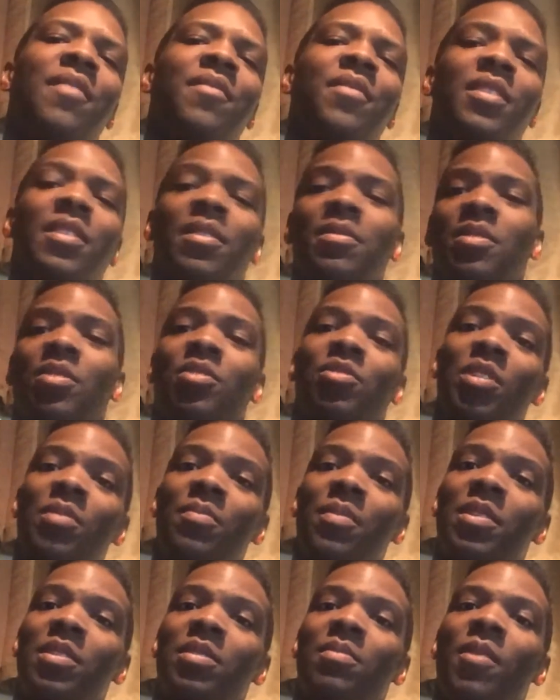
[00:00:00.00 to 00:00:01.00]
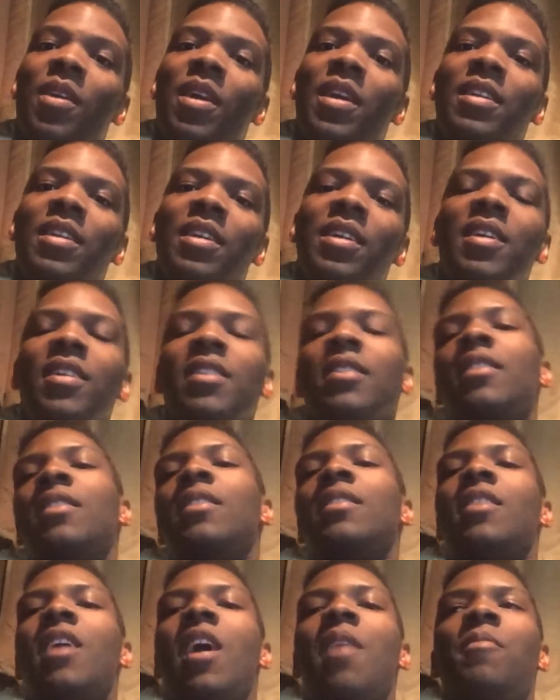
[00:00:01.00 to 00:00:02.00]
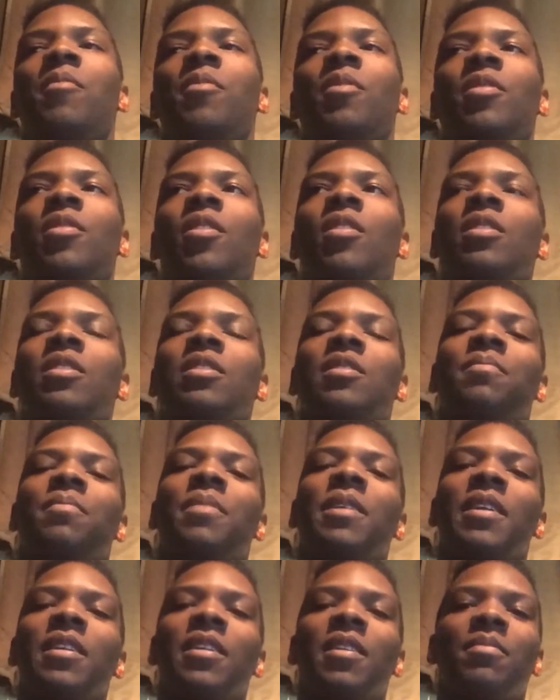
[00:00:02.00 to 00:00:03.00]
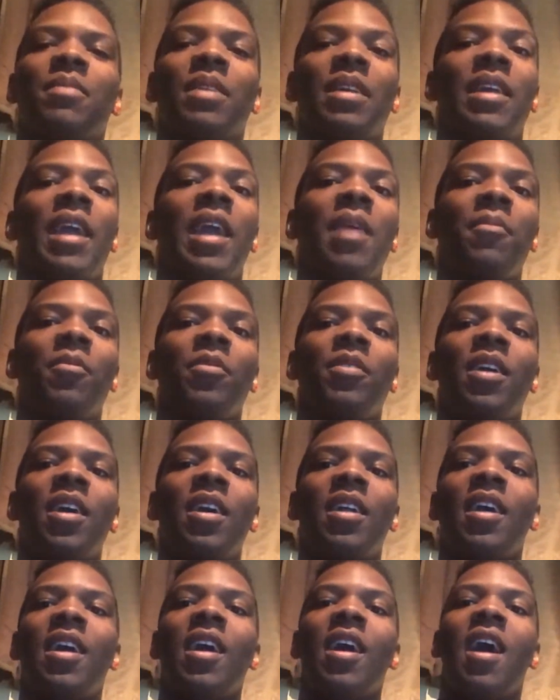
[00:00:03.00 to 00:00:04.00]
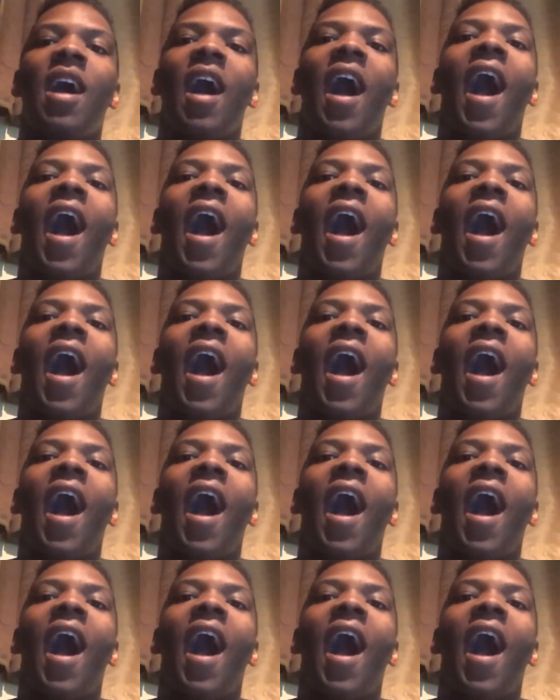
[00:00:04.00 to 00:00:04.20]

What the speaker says: and I feel like that was an extremely smart idea. I mean, regardless of picking up the game or not,